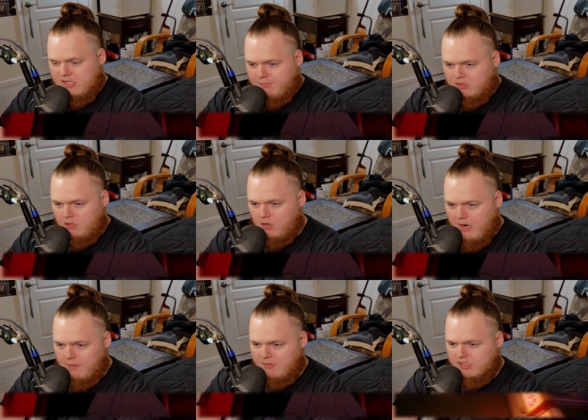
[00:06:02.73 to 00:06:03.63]
this episode
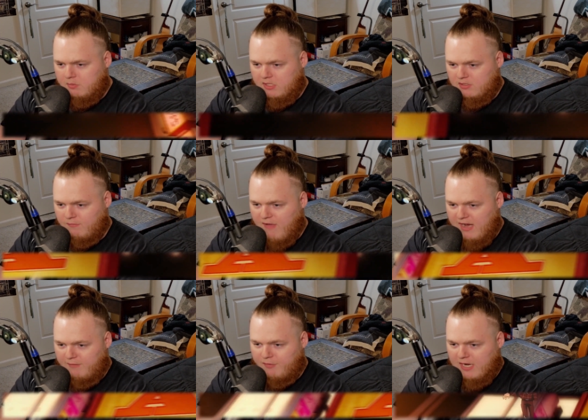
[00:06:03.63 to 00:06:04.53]
already, but just because of the
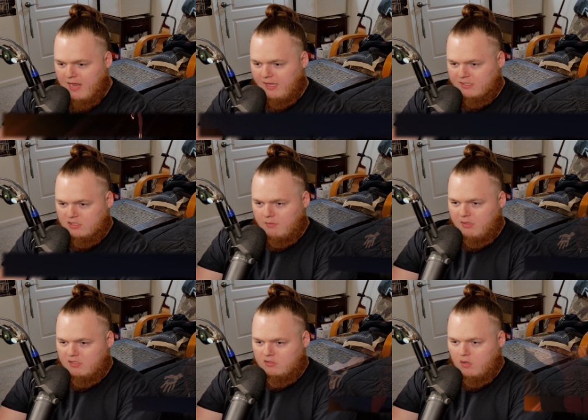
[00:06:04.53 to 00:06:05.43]
fact I forgot, like, it's gonna
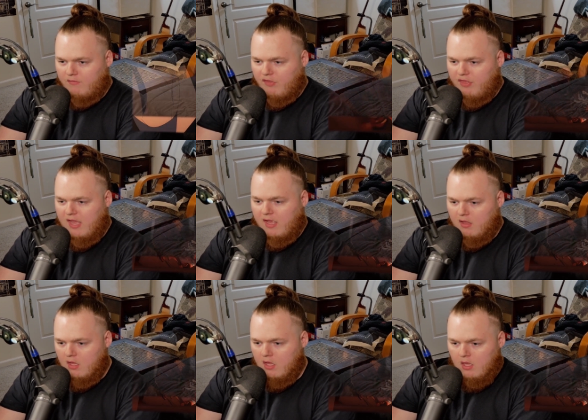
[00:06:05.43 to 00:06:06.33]
be sort of a thing
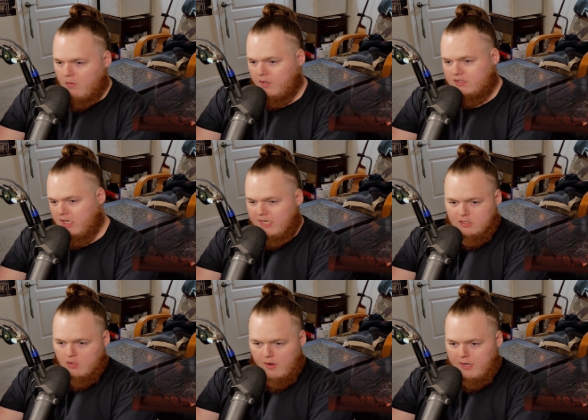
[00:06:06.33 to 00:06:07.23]
where it's
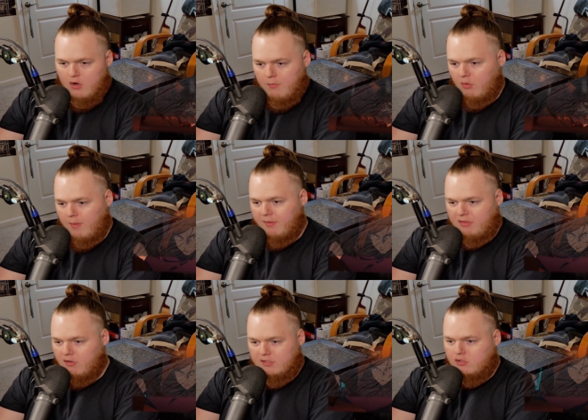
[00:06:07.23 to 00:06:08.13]
Itadori and Nobara, but
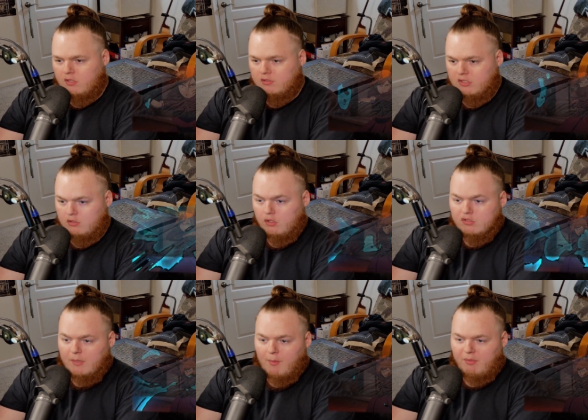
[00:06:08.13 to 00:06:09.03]
they're in two, just two
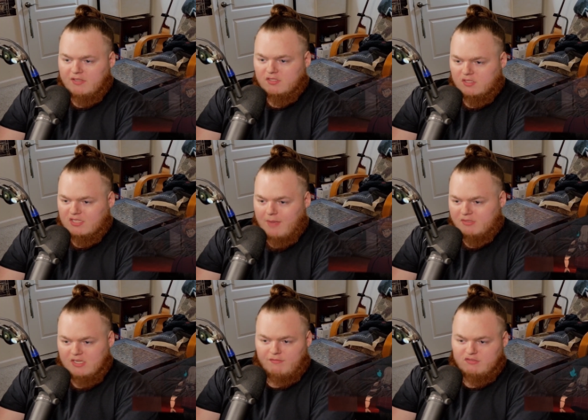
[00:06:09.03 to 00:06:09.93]
separate places this time
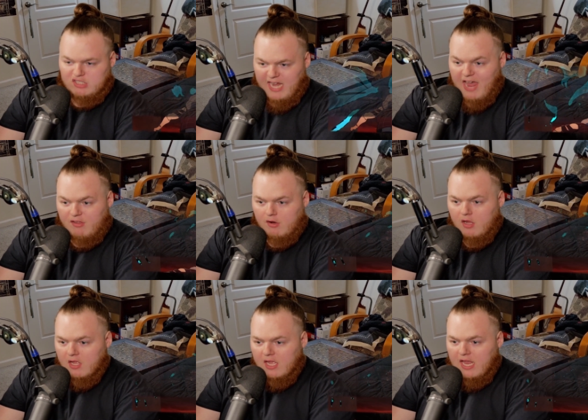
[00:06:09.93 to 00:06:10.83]
instead of together
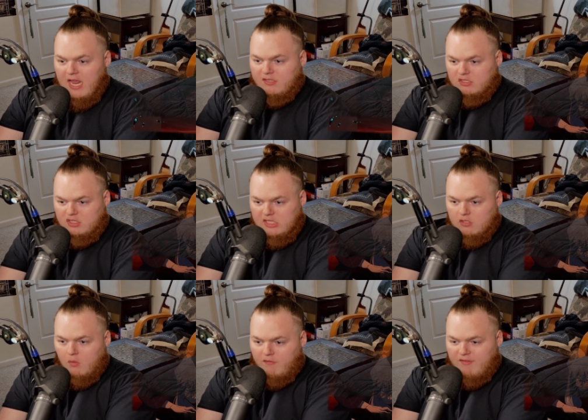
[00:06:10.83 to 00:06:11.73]
in the
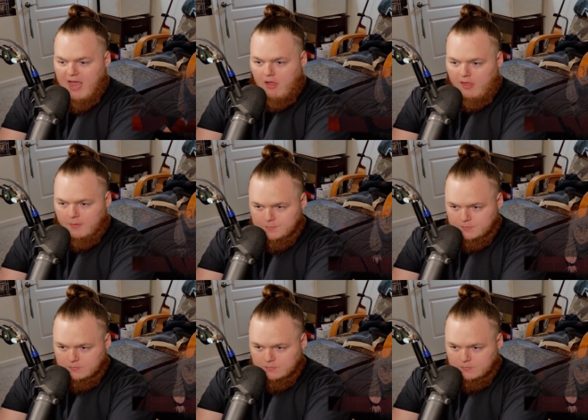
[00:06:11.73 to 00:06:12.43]
season one finale.